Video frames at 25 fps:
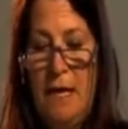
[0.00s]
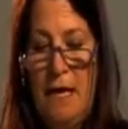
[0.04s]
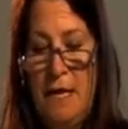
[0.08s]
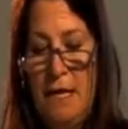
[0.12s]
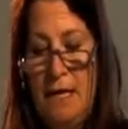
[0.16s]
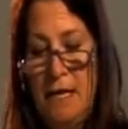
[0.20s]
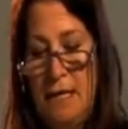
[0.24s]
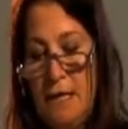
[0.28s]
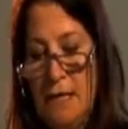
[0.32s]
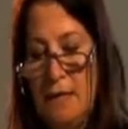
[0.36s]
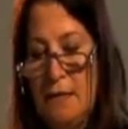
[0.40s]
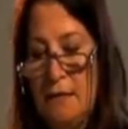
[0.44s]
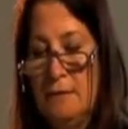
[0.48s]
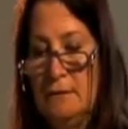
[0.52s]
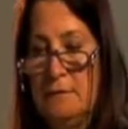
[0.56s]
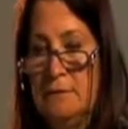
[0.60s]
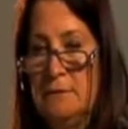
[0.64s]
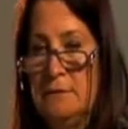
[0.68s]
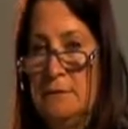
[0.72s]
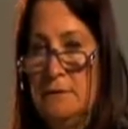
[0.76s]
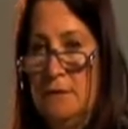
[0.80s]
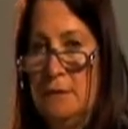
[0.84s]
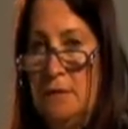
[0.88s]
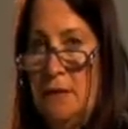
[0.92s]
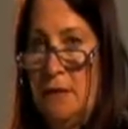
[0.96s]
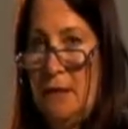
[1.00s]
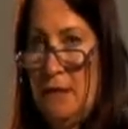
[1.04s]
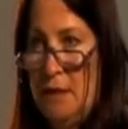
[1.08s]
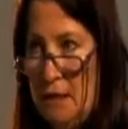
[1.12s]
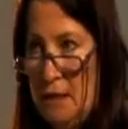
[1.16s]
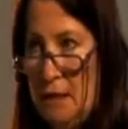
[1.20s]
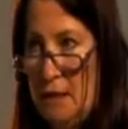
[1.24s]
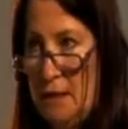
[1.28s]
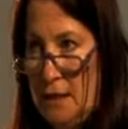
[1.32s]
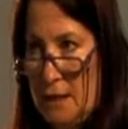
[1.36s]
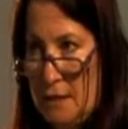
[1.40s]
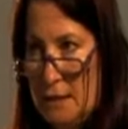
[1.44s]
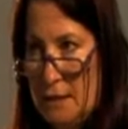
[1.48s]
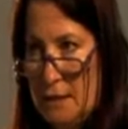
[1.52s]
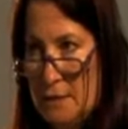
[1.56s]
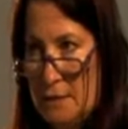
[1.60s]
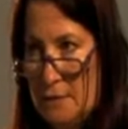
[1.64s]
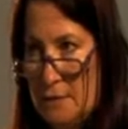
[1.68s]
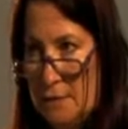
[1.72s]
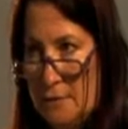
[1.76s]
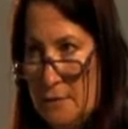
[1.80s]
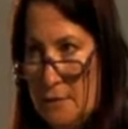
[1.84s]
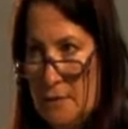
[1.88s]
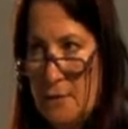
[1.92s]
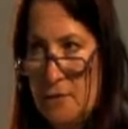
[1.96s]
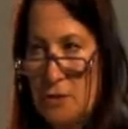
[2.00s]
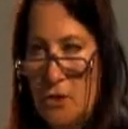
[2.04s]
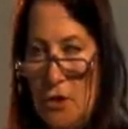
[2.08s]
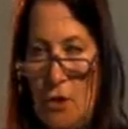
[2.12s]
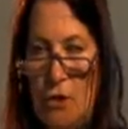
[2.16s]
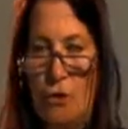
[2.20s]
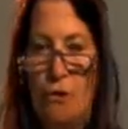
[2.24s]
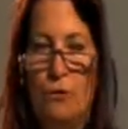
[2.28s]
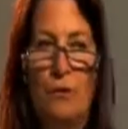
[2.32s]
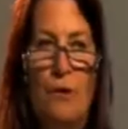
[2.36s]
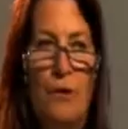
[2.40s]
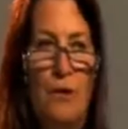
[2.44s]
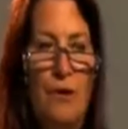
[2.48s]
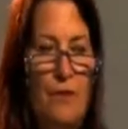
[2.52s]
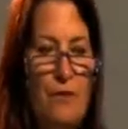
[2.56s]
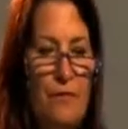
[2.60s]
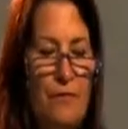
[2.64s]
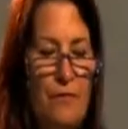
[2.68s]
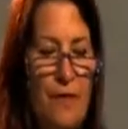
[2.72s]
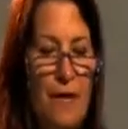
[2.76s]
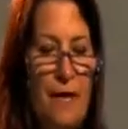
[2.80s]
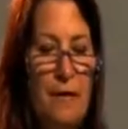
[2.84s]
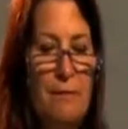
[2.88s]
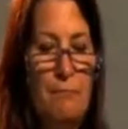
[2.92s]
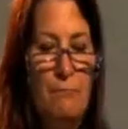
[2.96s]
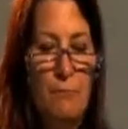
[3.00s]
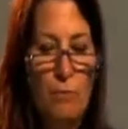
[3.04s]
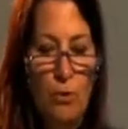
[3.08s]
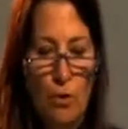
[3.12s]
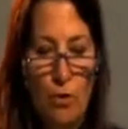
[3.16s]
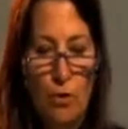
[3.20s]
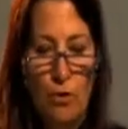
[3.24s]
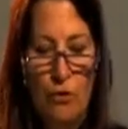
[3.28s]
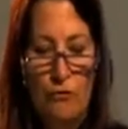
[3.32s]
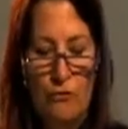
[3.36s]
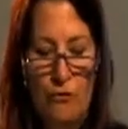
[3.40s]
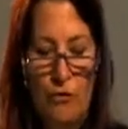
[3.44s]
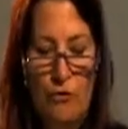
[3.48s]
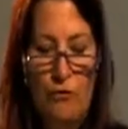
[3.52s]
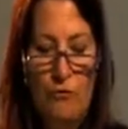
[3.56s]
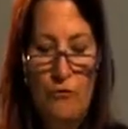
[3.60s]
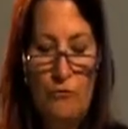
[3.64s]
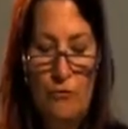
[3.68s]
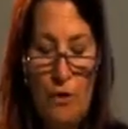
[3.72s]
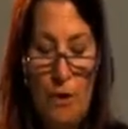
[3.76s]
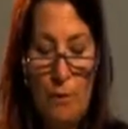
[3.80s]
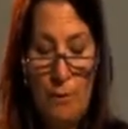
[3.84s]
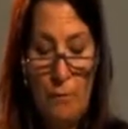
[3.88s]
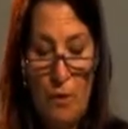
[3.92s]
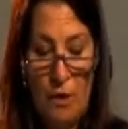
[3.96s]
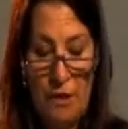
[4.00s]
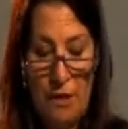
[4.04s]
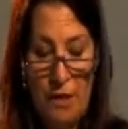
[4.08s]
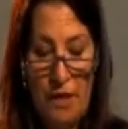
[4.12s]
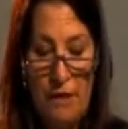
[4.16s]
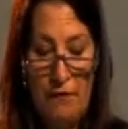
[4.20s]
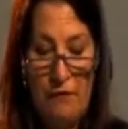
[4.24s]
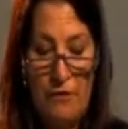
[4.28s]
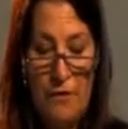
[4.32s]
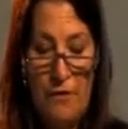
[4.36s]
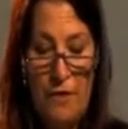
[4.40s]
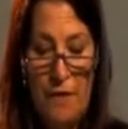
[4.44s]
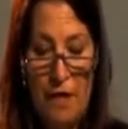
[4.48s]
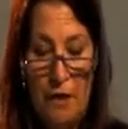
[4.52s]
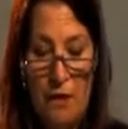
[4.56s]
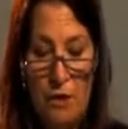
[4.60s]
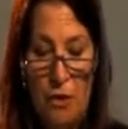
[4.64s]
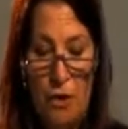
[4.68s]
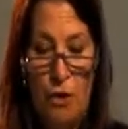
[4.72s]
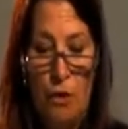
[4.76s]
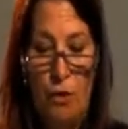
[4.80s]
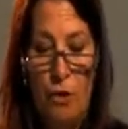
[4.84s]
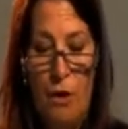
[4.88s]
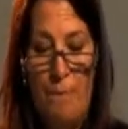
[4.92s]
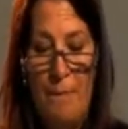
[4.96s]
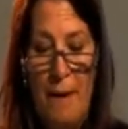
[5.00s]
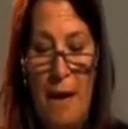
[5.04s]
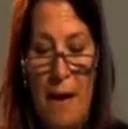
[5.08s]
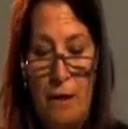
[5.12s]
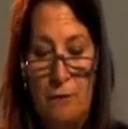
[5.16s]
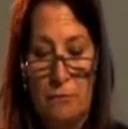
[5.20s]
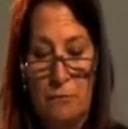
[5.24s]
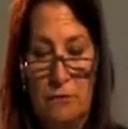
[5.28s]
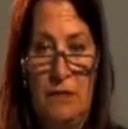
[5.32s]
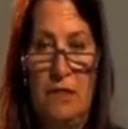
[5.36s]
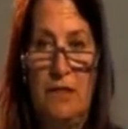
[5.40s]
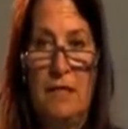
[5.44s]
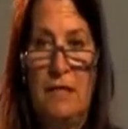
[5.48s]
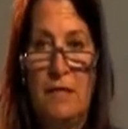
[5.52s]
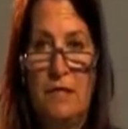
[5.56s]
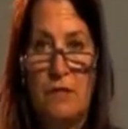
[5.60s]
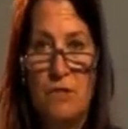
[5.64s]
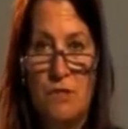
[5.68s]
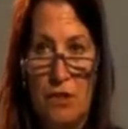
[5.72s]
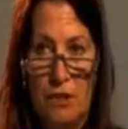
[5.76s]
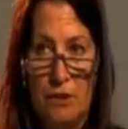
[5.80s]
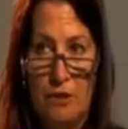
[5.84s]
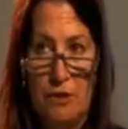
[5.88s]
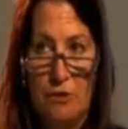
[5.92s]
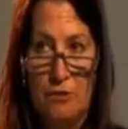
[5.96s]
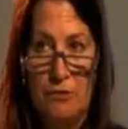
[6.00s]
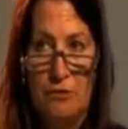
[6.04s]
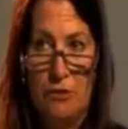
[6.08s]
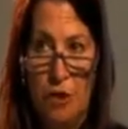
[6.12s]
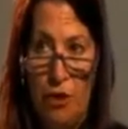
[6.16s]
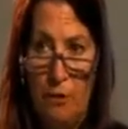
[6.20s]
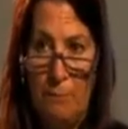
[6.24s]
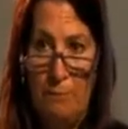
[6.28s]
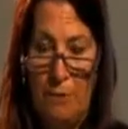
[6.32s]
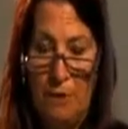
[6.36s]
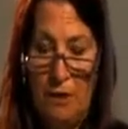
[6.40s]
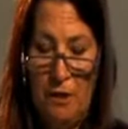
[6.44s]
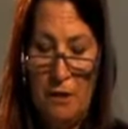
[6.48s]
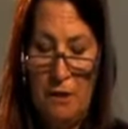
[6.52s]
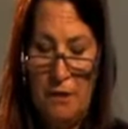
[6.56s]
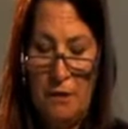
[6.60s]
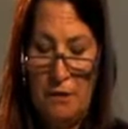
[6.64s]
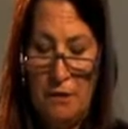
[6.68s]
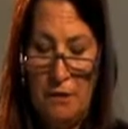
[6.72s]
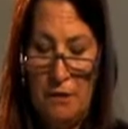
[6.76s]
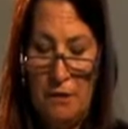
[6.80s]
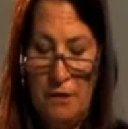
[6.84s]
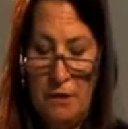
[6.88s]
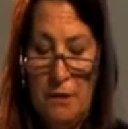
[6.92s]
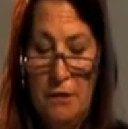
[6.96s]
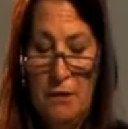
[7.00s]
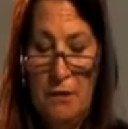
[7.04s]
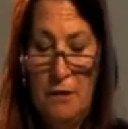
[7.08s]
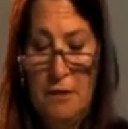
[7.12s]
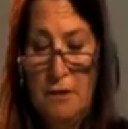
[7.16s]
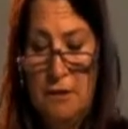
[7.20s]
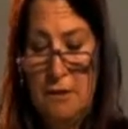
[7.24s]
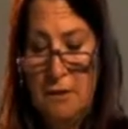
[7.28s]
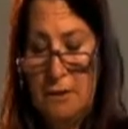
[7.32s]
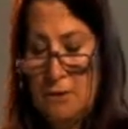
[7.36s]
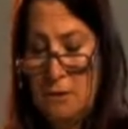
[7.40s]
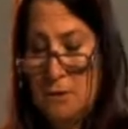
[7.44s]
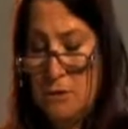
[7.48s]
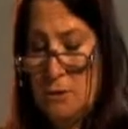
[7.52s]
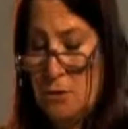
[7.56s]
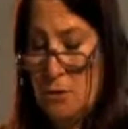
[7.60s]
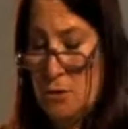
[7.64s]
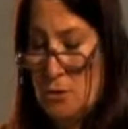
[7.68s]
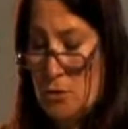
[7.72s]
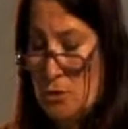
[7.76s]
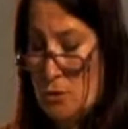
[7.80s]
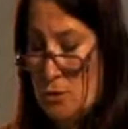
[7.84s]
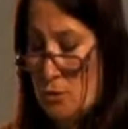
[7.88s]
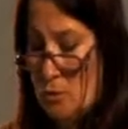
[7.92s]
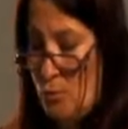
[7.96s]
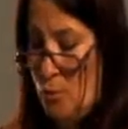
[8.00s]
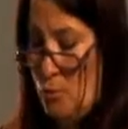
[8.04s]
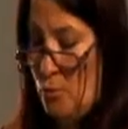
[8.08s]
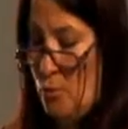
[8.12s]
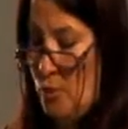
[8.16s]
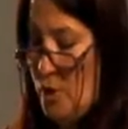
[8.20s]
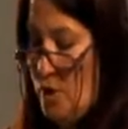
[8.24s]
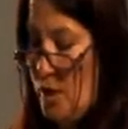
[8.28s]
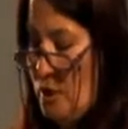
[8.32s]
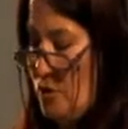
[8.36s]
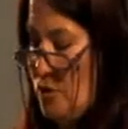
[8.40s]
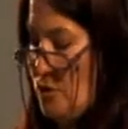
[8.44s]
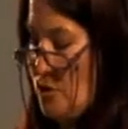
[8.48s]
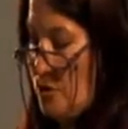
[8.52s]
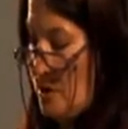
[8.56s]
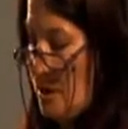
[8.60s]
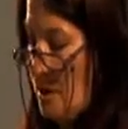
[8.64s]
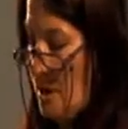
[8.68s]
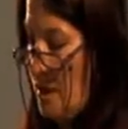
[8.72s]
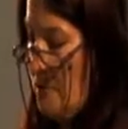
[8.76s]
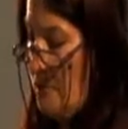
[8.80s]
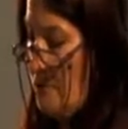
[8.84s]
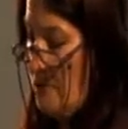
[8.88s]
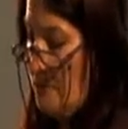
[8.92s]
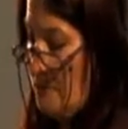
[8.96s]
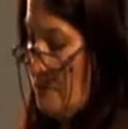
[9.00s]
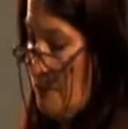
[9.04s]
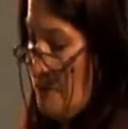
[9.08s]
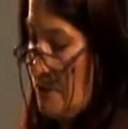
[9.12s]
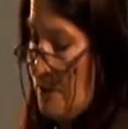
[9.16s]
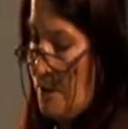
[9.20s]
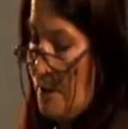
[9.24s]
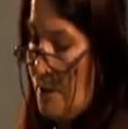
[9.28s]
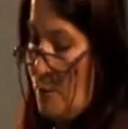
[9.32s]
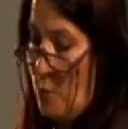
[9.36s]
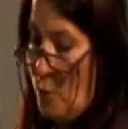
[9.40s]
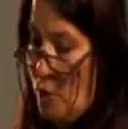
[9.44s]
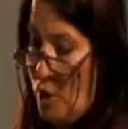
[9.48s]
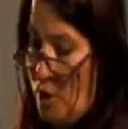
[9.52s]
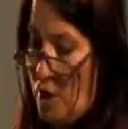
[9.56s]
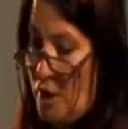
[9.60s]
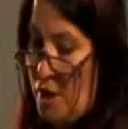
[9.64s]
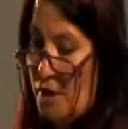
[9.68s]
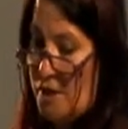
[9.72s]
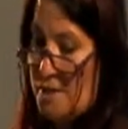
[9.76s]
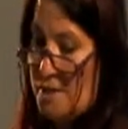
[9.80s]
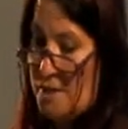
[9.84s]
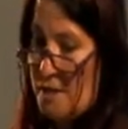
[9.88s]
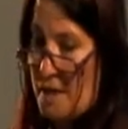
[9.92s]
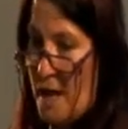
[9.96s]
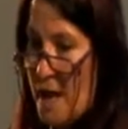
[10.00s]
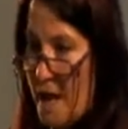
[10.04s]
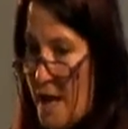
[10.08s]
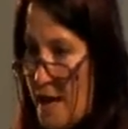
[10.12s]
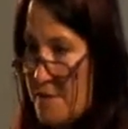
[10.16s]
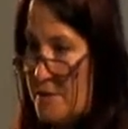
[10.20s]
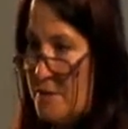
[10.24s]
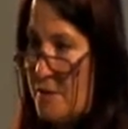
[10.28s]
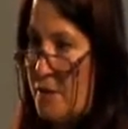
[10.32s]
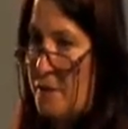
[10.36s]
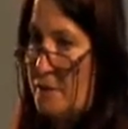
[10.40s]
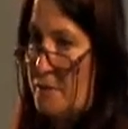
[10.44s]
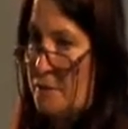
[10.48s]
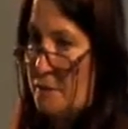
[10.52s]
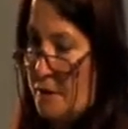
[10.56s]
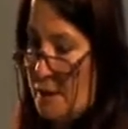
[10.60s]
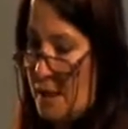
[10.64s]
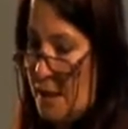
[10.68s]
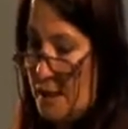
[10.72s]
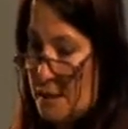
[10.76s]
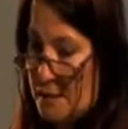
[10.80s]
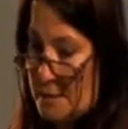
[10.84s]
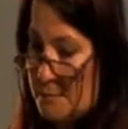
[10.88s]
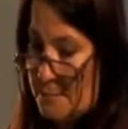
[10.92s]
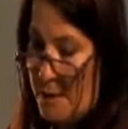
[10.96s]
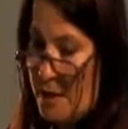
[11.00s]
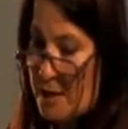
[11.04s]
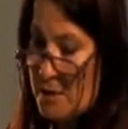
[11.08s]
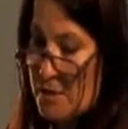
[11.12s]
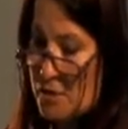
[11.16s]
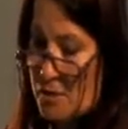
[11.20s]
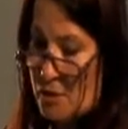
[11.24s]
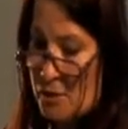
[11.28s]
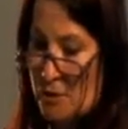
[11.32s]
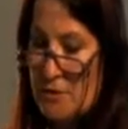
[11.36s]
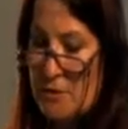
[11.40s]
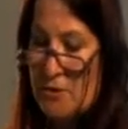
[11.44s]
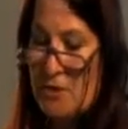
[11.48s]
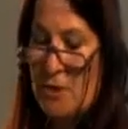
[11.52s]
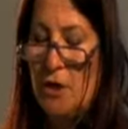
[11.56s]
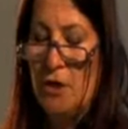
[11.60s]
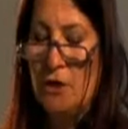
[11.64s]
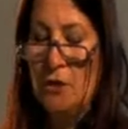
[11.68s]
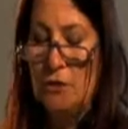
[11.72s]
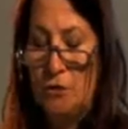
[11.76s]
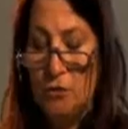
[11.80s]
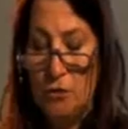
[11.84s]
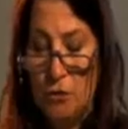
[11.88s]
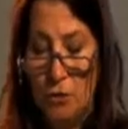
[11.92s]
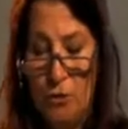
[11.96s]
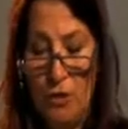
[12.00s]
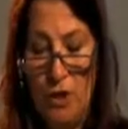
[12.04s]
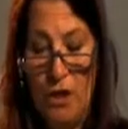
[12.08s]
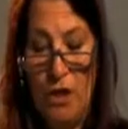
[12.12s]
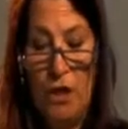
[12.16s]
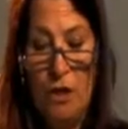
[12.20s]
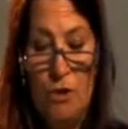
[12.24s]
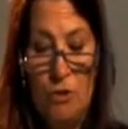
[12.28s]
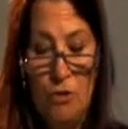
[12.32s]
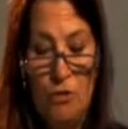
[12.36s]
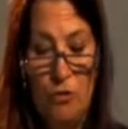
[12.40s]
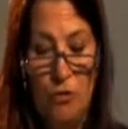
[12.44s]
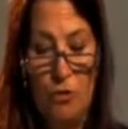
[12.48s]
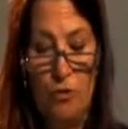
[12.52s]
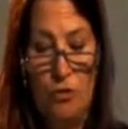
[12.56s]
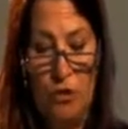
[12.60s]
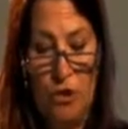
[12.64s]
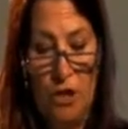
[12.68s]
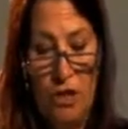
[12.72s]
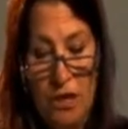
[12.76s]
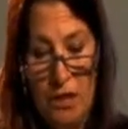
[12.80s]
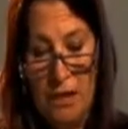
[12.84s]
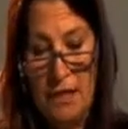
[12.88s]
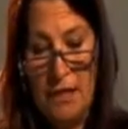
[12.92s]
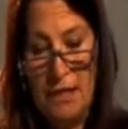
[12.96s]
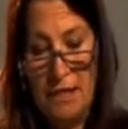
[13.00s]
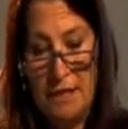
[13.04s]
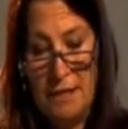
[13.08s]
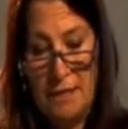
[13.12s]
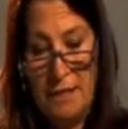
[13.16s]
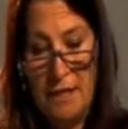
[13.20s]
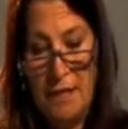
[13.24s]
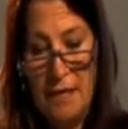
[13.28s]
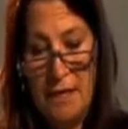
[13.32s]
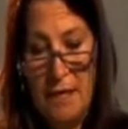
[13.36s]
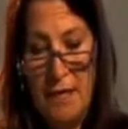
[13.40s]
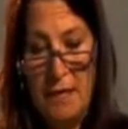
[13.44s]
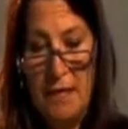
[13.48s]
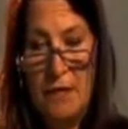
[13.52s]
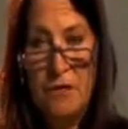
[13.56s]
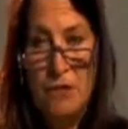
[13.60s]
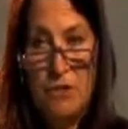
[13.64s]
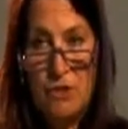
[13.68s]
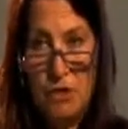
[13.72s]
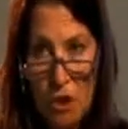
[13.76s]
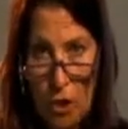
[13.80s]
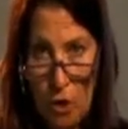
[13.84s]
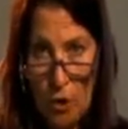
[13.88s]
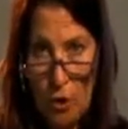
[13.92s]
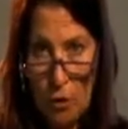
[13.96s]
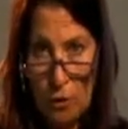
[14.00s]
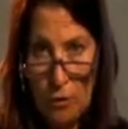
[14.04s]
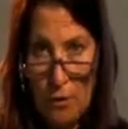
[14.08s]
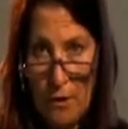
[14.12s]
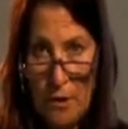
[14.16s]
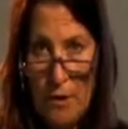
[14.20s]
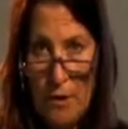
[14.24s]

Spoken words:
in English. So they move from whatever they know about in a certain topic with the words and the expressions into English. So